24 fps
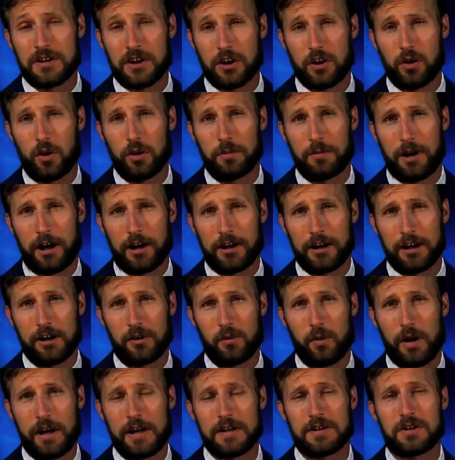the gold market and
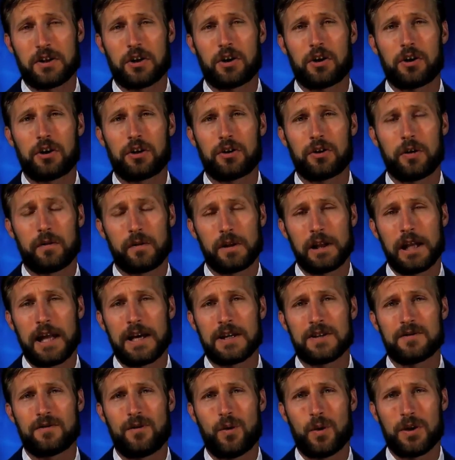what has occurred over the
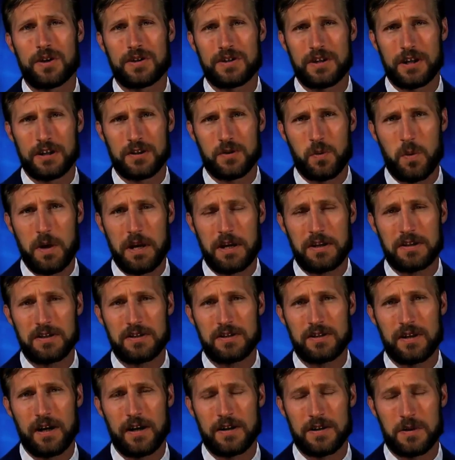last four to six weeks
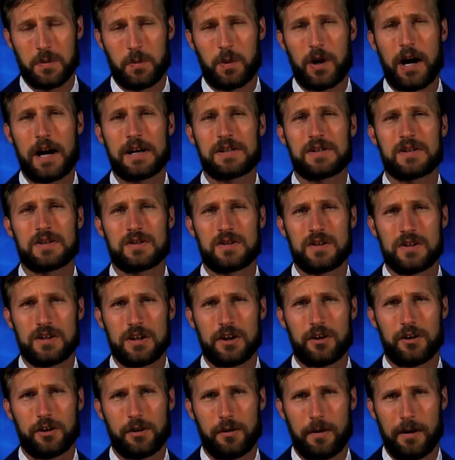as the price has
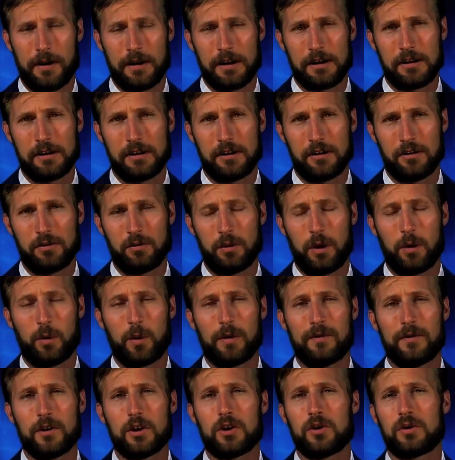deteriorated. What we
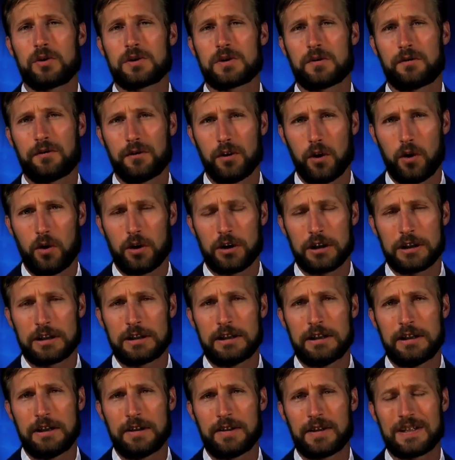view as a floor,
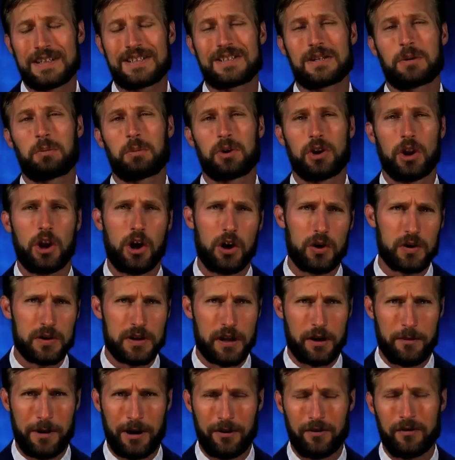the December lows
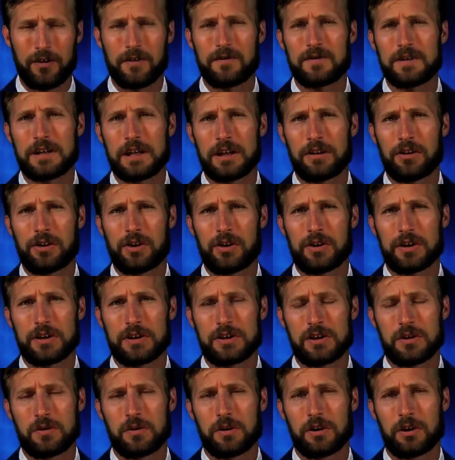at about
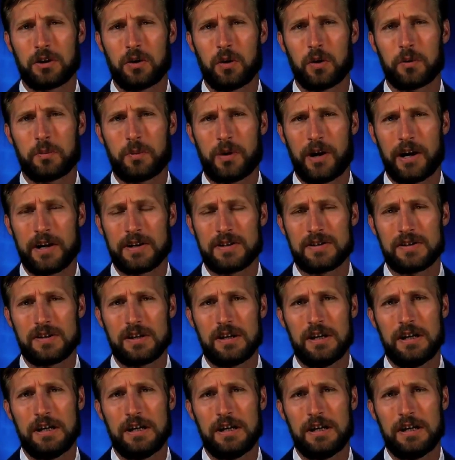1532 on the gold price.